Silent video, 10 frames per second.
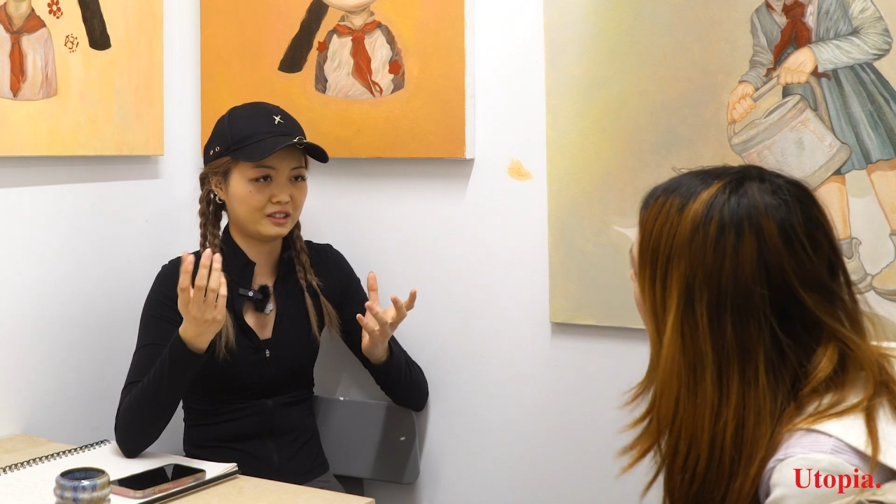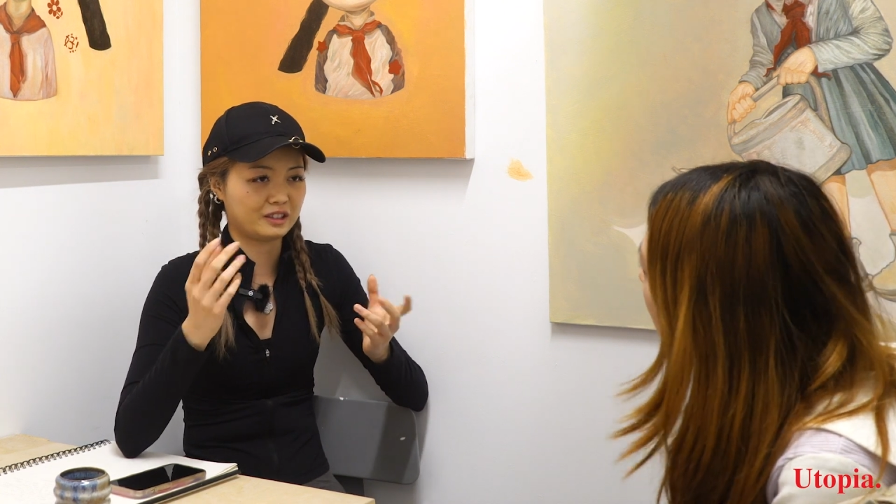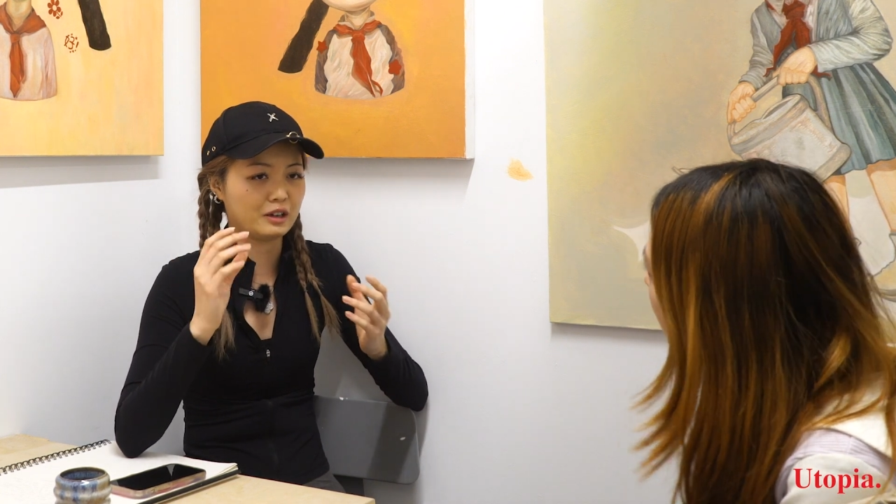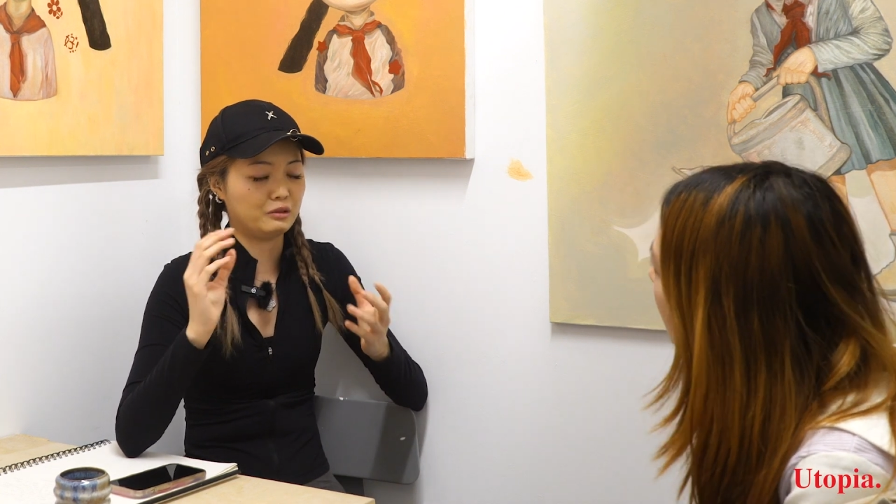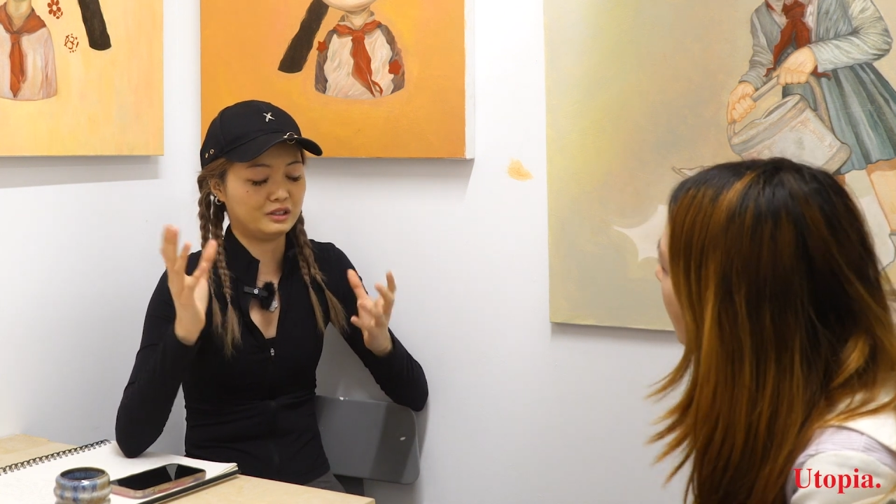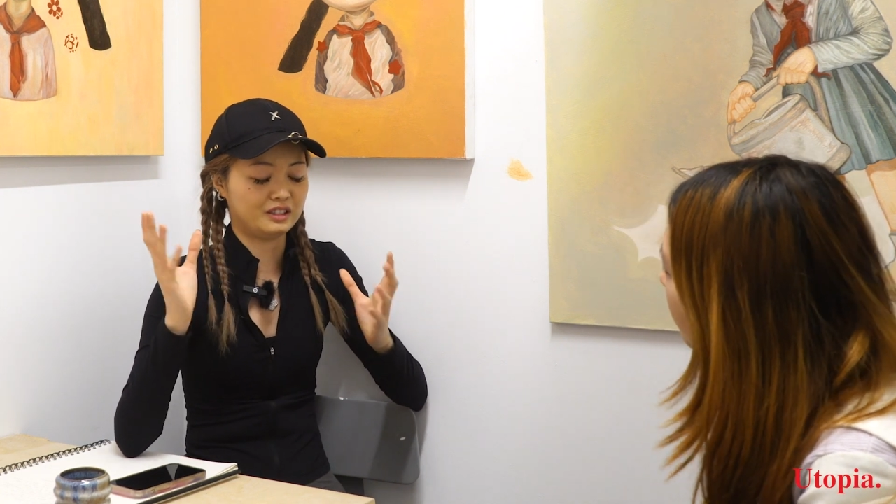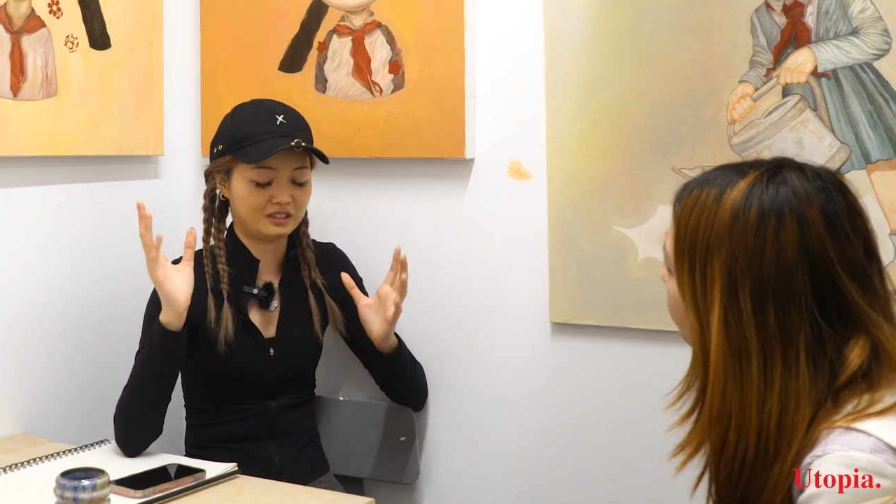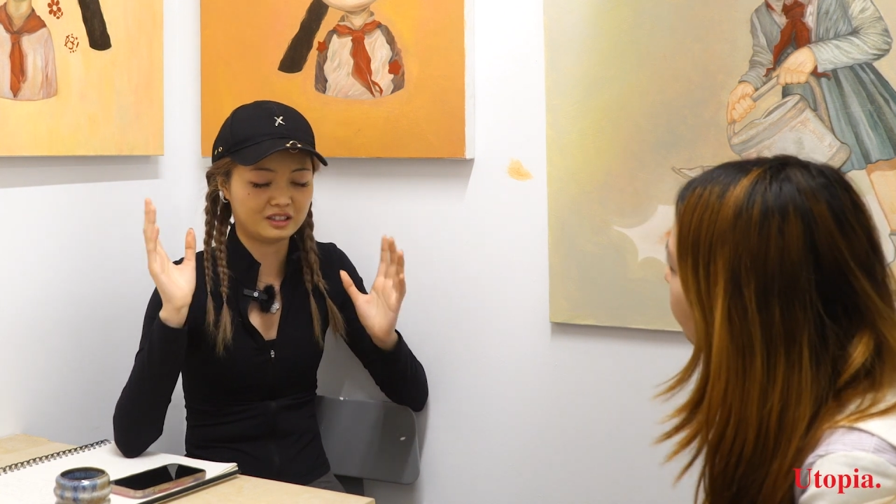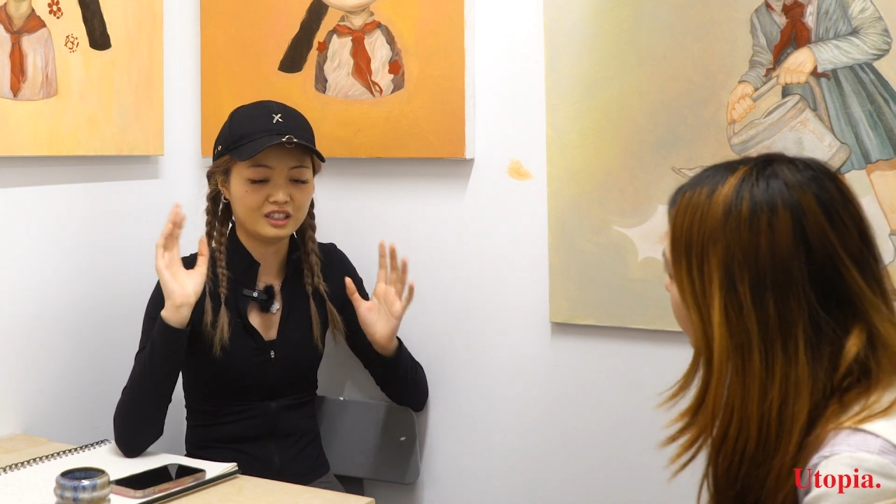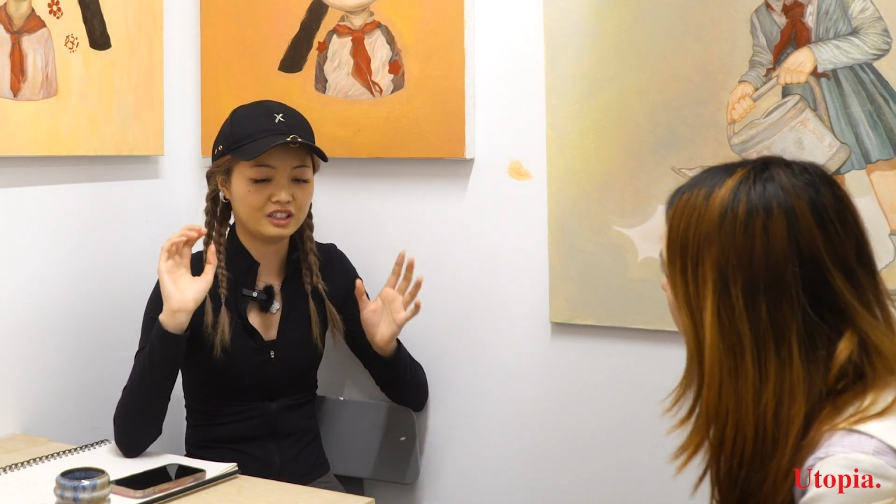like this
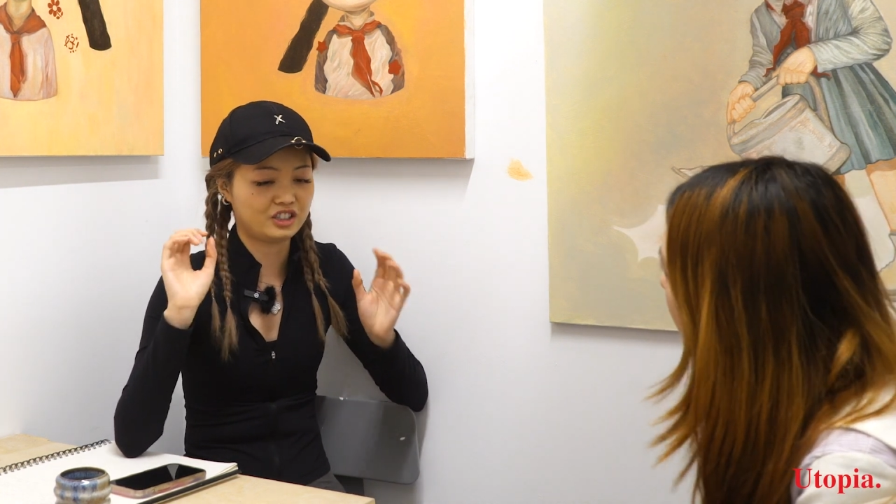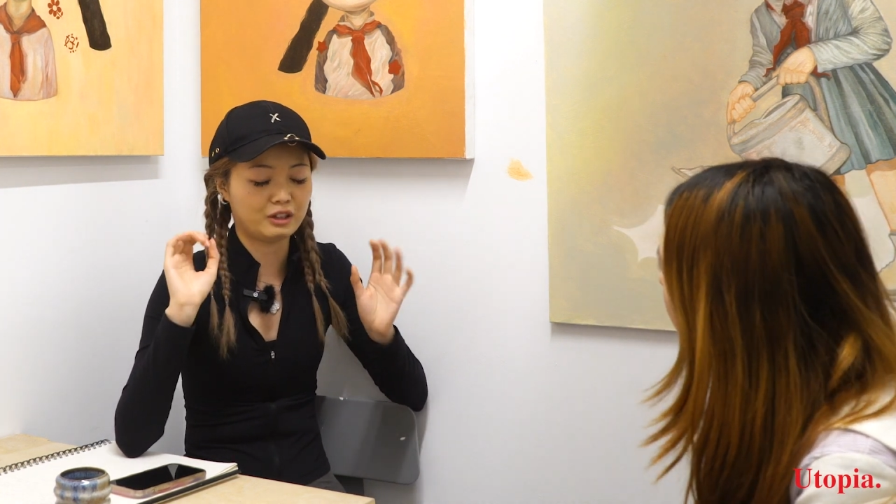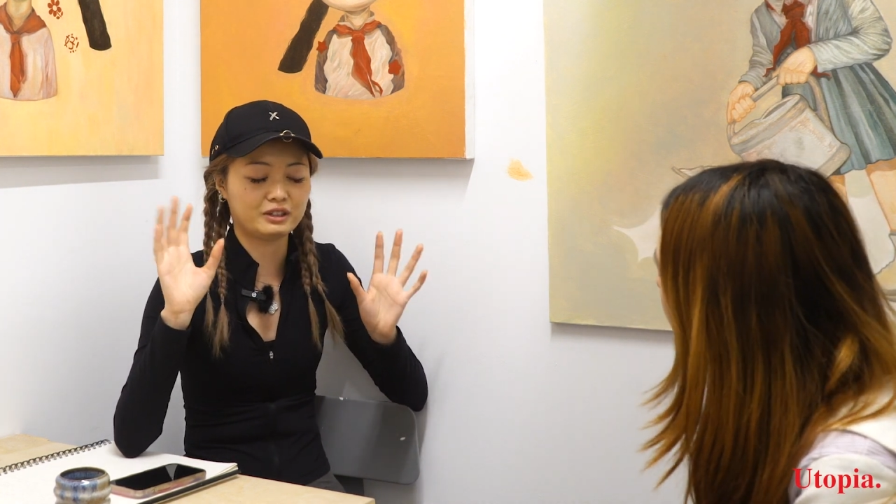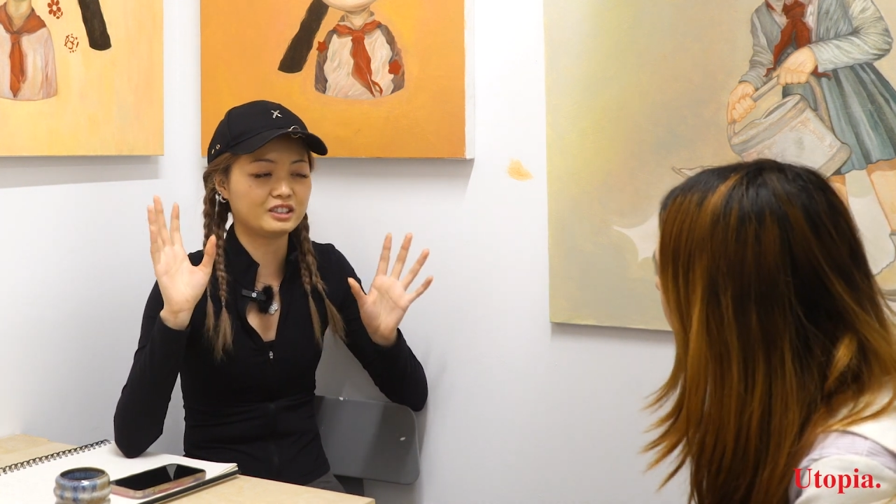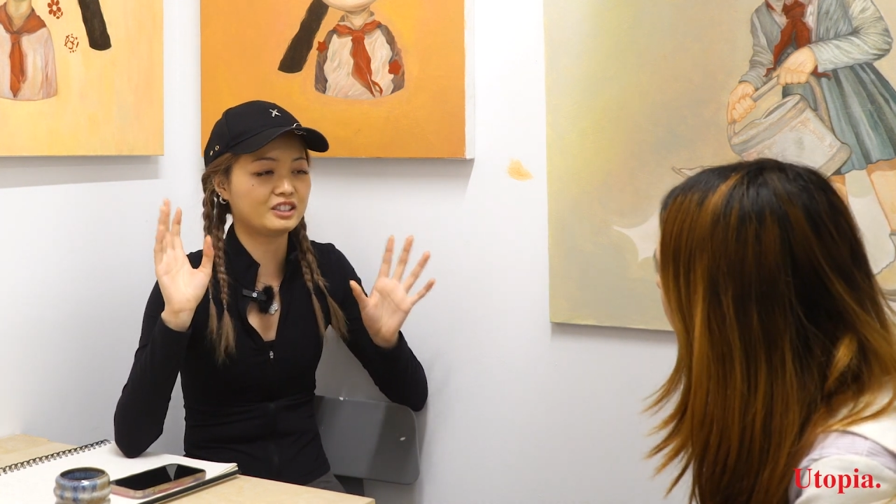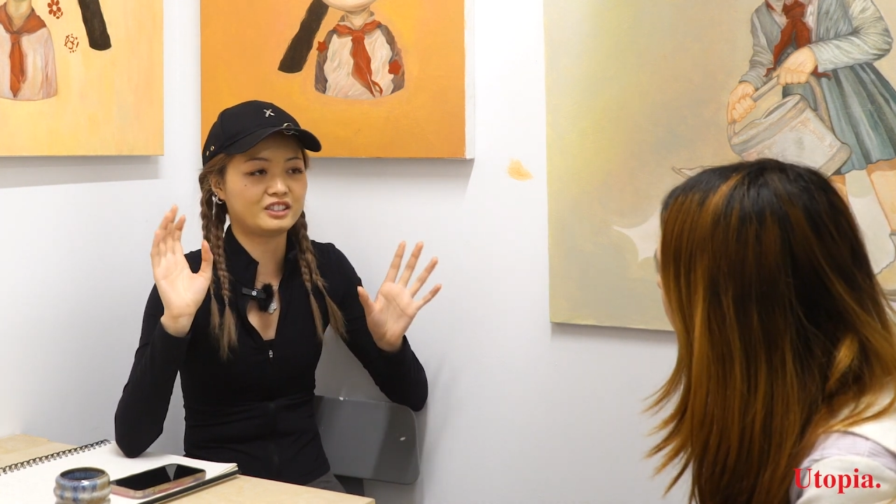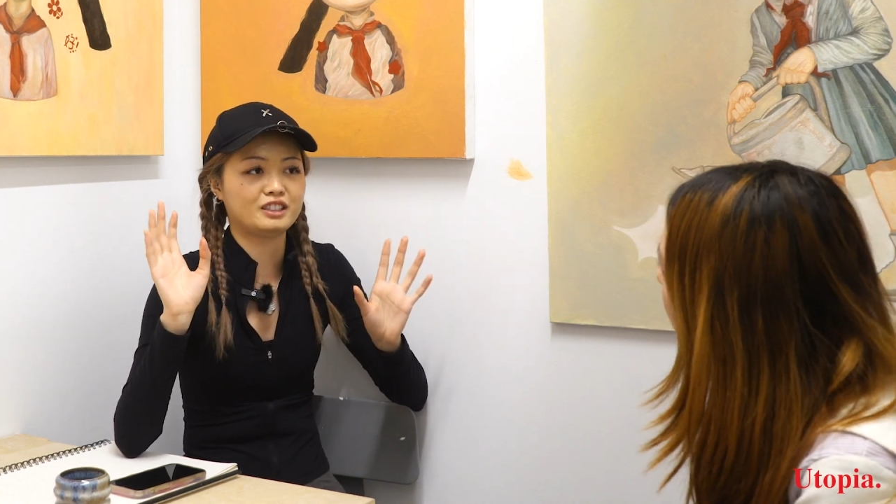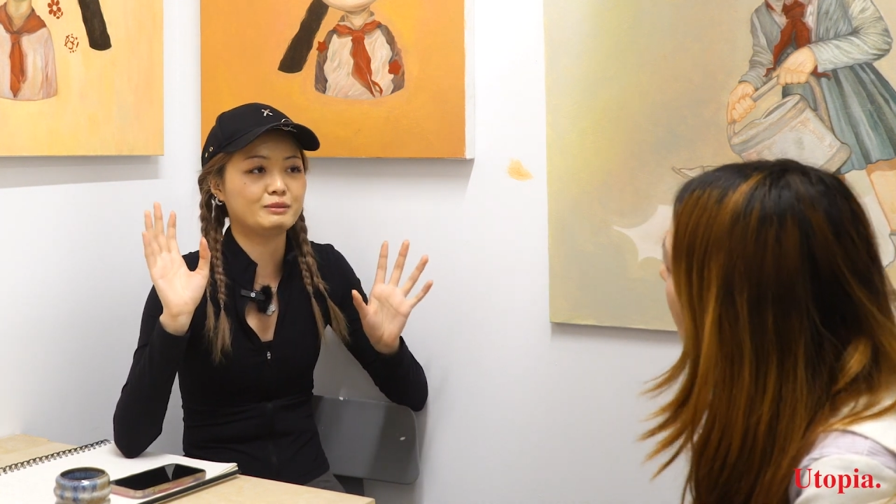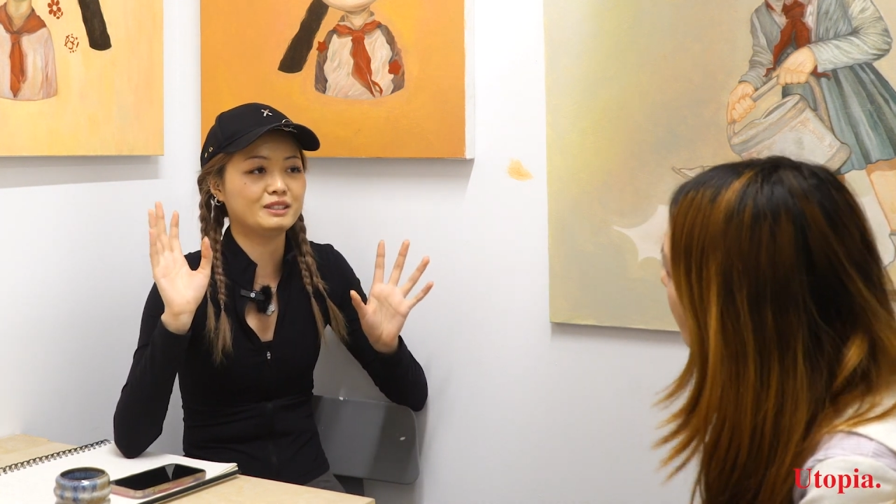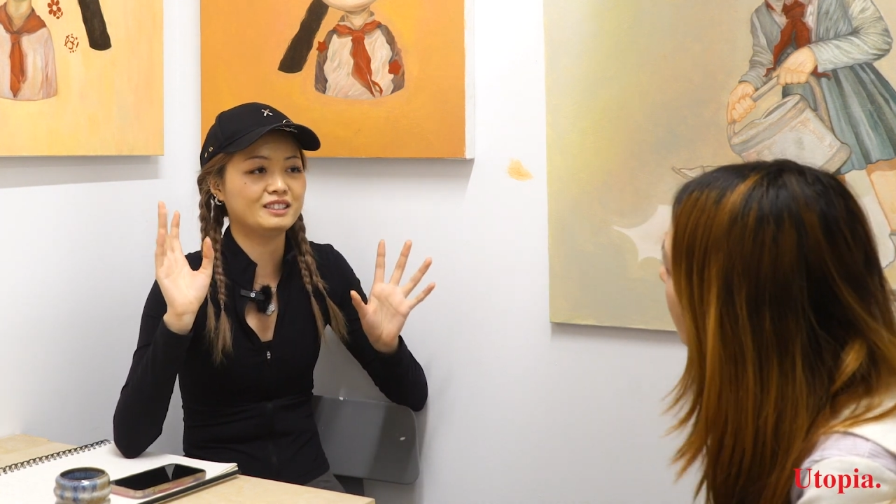is shouting
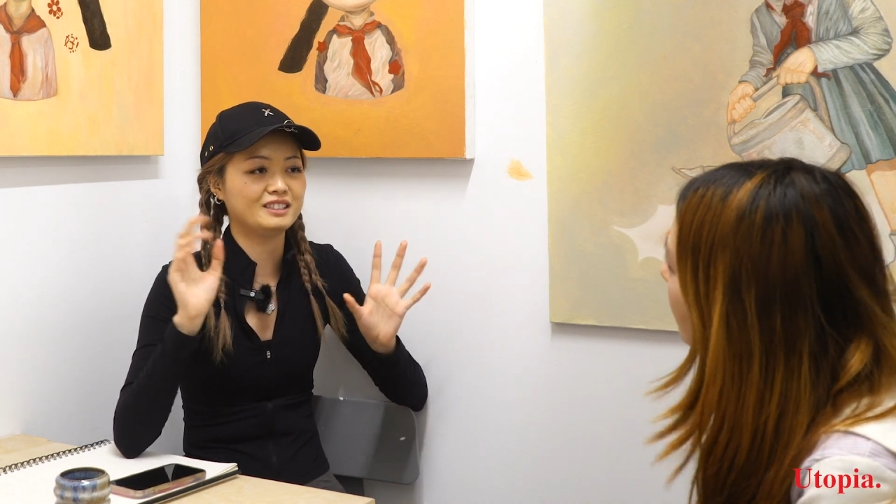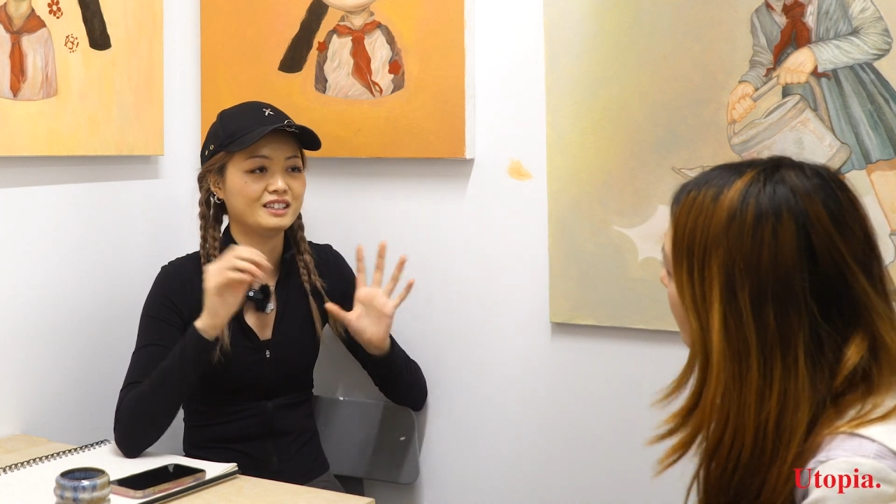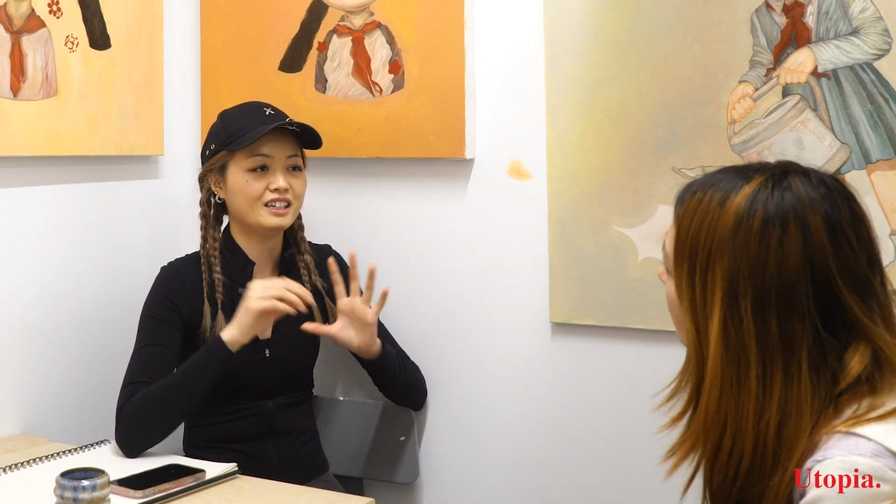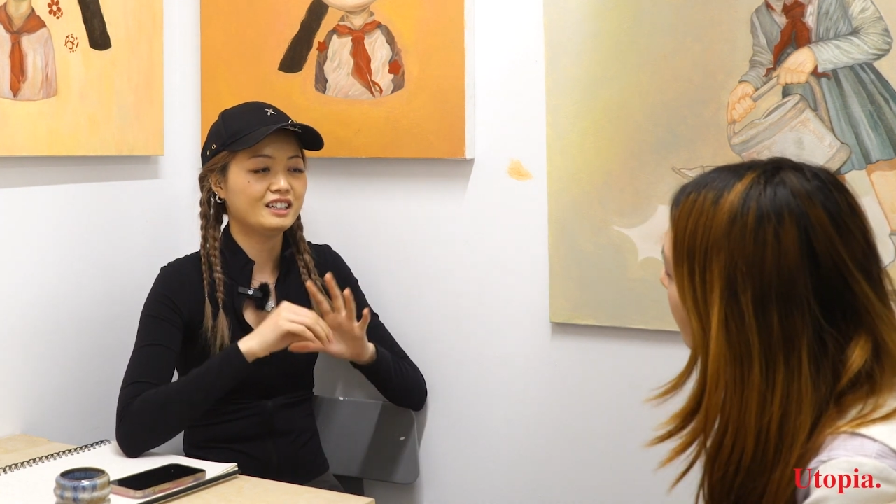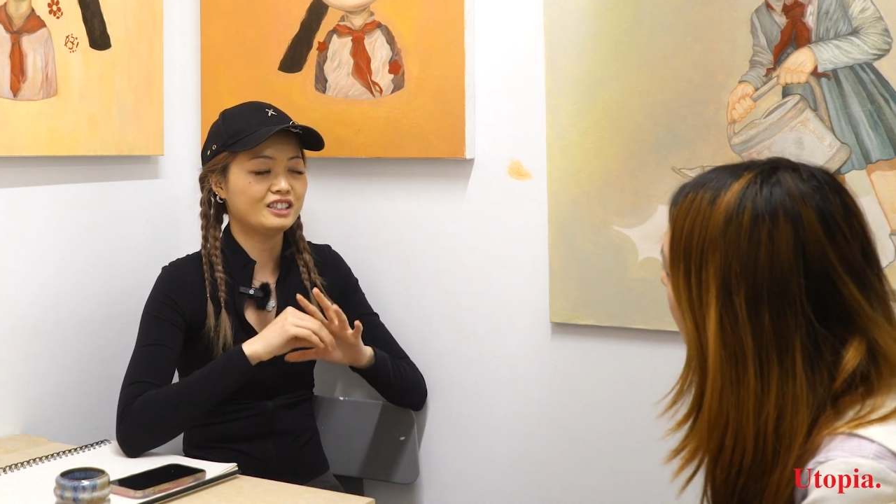sustainability.